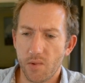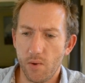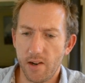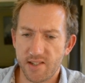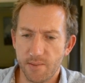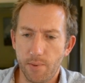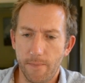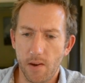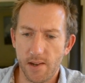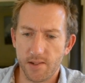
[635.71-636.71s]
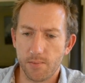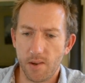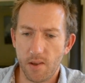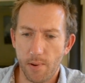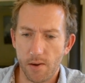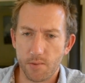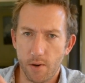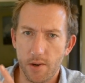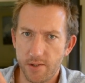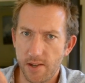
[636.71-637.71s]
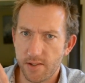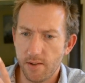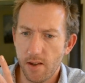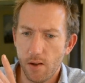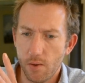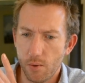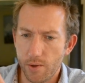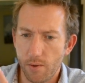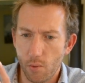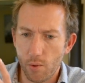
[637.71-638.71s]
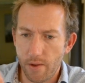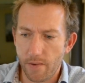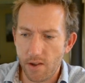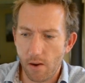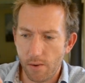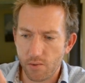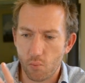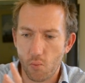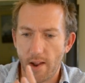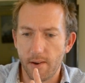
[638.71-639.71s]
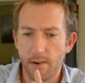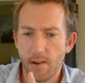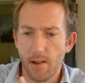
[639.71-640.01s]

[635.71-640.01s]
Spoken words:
really simplifies when you post-process. All your videos run